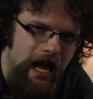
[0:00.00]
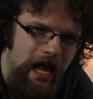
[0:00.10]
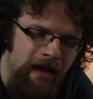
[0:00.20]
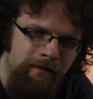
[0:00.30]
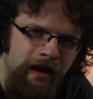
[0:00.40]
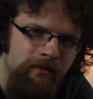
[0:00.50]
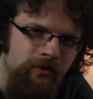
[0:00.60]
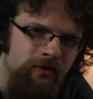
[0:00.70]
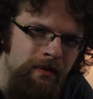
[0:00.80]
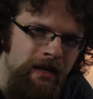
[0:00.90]
if I were
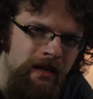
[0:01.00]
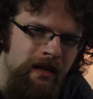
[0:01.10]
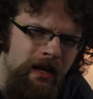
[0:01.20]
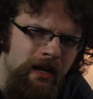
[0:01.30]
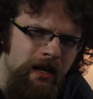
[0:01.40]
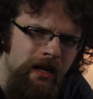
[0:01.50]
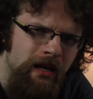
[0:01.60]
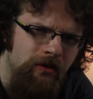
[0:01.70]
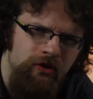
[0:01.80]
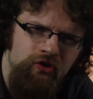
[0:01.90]
to be a
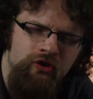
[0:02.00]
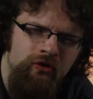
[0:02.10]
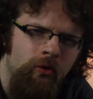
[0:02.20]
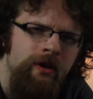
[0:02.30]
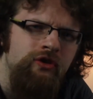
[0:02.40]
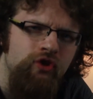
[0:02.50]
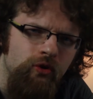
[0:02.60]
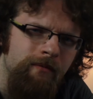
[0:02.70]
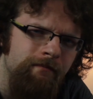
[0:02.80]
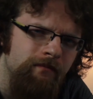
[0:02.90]
Christian or a
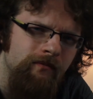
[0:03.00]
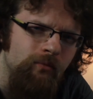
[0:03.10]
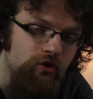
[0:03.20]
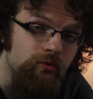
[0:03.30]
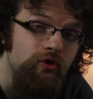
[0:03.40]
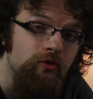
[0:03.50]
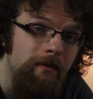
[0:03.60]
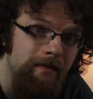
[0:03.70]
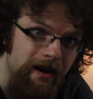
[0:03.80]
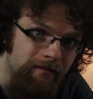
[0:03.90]
Jew, which would you
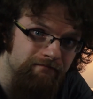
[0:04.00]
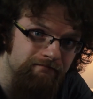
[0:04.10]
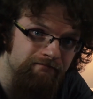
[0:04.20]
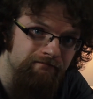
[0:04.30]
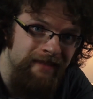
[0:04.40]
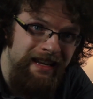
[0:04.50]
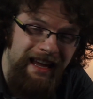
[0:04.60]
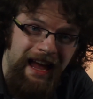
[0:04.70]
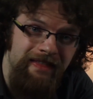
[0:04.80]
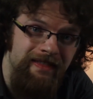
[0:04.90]
prefer?
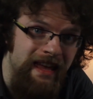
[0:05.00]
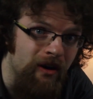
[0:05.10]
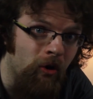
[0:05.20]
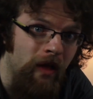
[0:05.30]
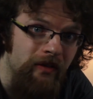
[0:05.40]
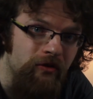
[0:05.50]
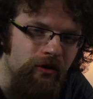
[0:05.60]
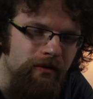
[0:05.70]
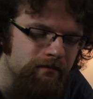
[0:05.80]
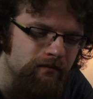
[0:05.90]
They all
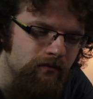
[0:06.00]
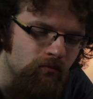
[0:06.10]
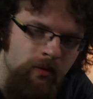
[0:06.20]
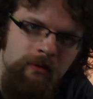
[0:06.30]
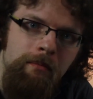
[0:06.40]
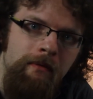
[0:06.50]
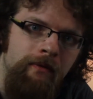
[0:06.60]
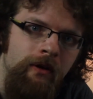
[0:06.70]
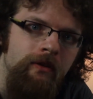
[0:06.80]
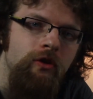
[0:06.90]
answer, we would
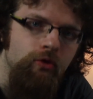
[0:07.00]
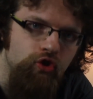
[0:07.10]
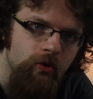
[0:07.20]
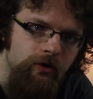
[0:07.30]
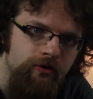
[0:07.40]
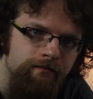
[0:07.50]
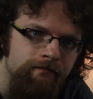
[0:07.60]
prefer that you were Jewish.